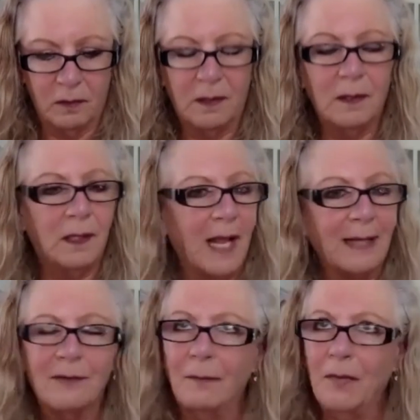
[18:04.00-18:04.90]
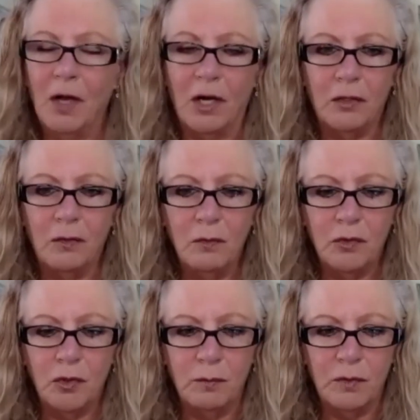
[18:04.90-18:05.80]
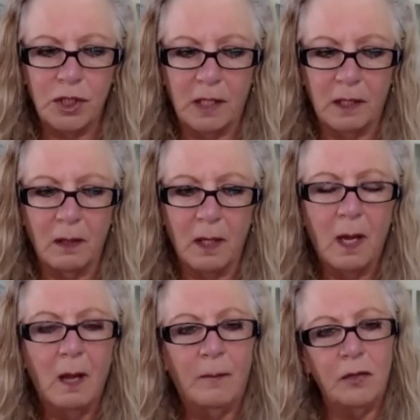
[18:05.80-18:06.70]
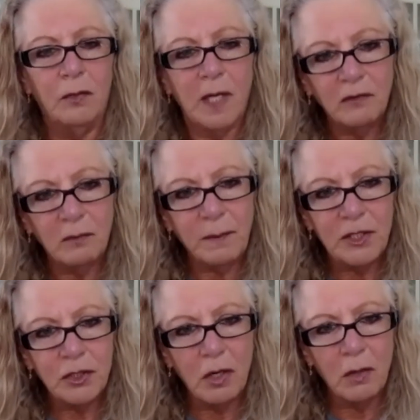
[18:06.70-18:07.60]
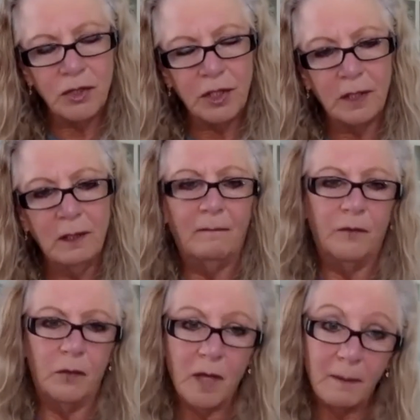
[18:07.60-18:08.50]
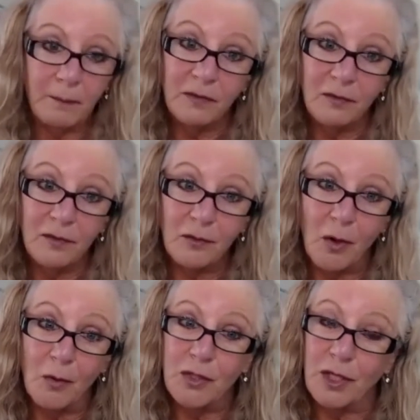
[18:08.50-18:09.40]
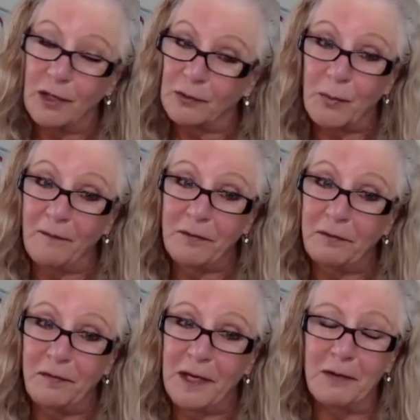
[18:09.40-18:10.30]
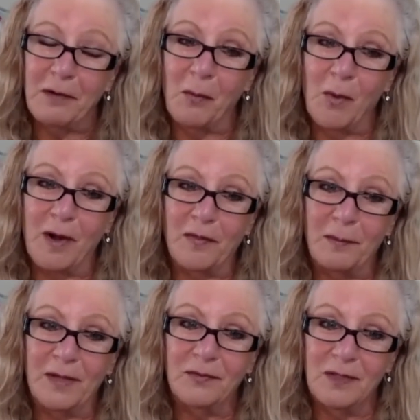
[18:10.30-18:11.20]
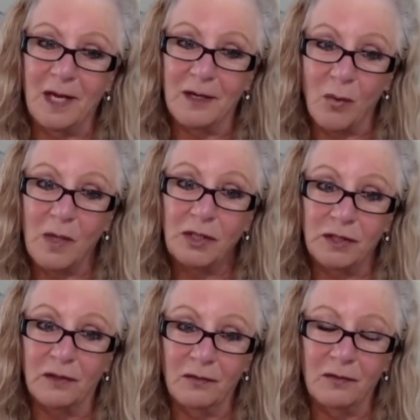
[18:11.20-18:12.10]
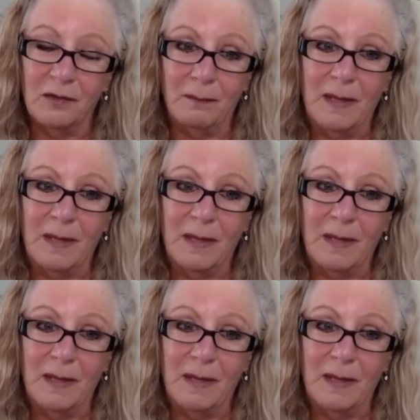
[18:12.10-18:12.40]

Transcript: get something on a YouTube channel, but you get speech coaching, you get business coaching, because we have to figure out what are the best 10 questions that people